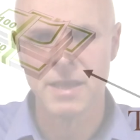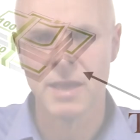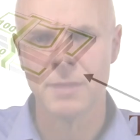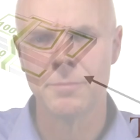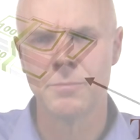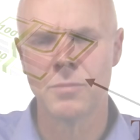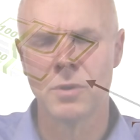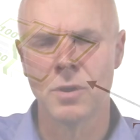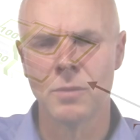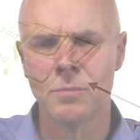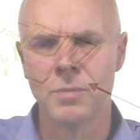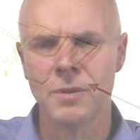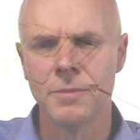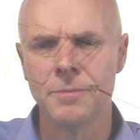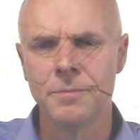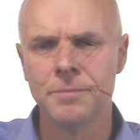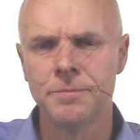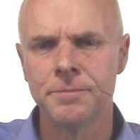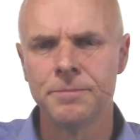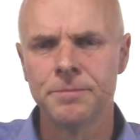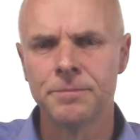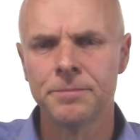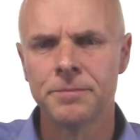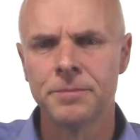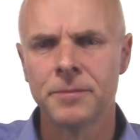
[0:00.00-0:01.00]
that problem
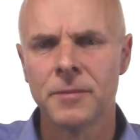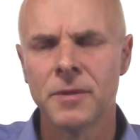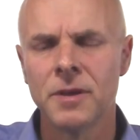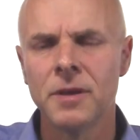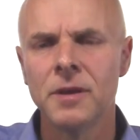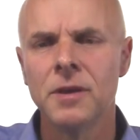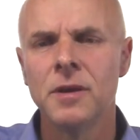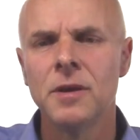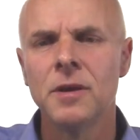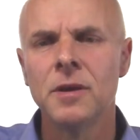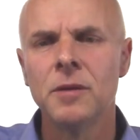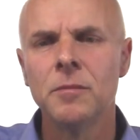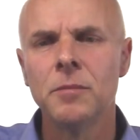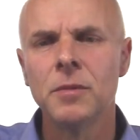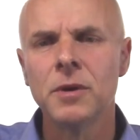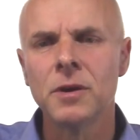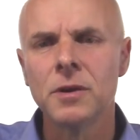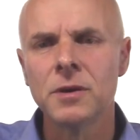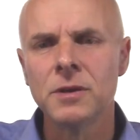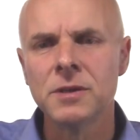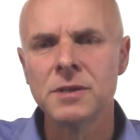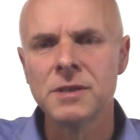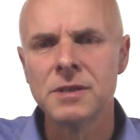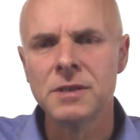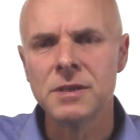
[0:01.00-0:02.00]

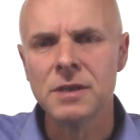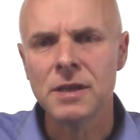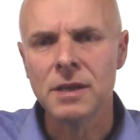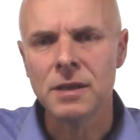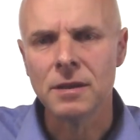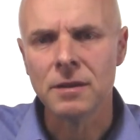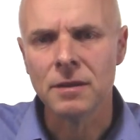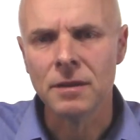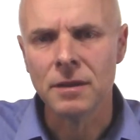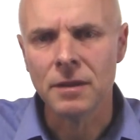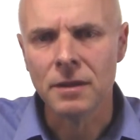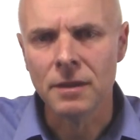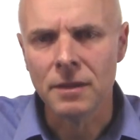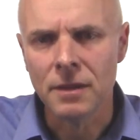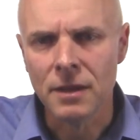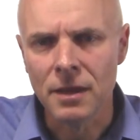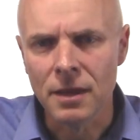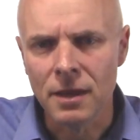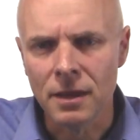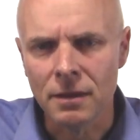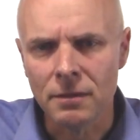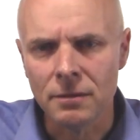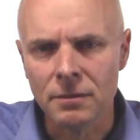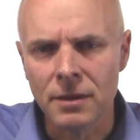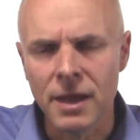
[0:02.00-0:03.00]
because
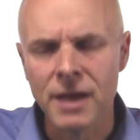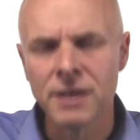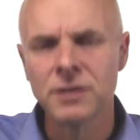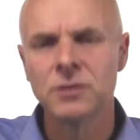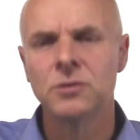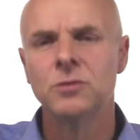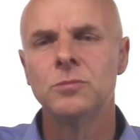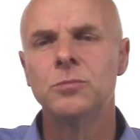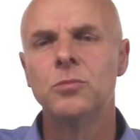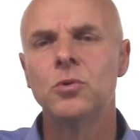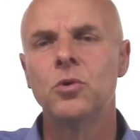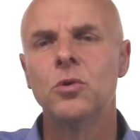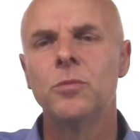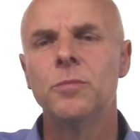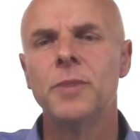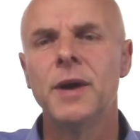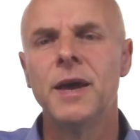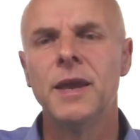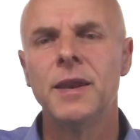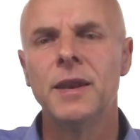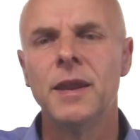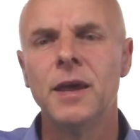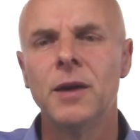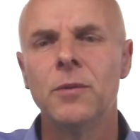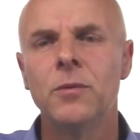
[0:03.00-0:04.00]
the national
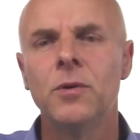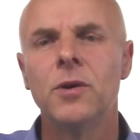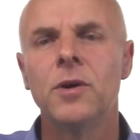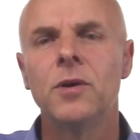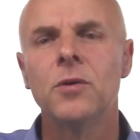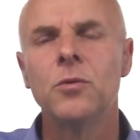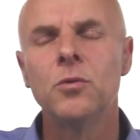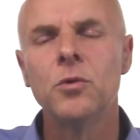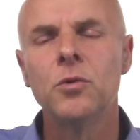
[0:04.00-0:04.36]
broadband network